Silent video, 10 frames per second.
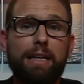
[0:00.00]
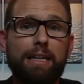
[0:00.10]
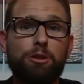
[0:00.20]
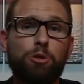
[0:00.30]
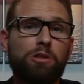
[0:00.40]

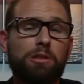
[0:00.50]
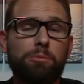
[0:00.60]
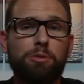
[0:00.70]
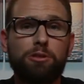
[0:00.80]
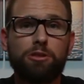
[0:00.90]
into a
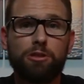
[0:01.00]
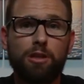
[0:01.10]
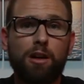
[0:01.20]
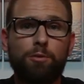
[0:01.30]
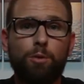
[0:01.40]
computer
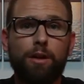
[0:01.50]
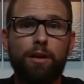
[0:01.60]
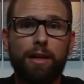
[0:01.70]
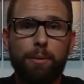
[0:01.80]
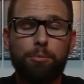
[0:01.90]

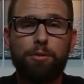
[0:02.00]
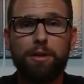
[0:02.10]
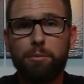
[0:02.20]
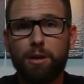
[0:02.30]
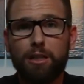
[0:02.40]
software that
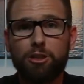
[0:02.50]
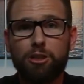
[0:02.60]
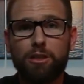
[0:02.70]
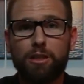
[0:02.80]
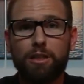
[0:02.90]
pretty
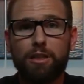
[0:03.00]
much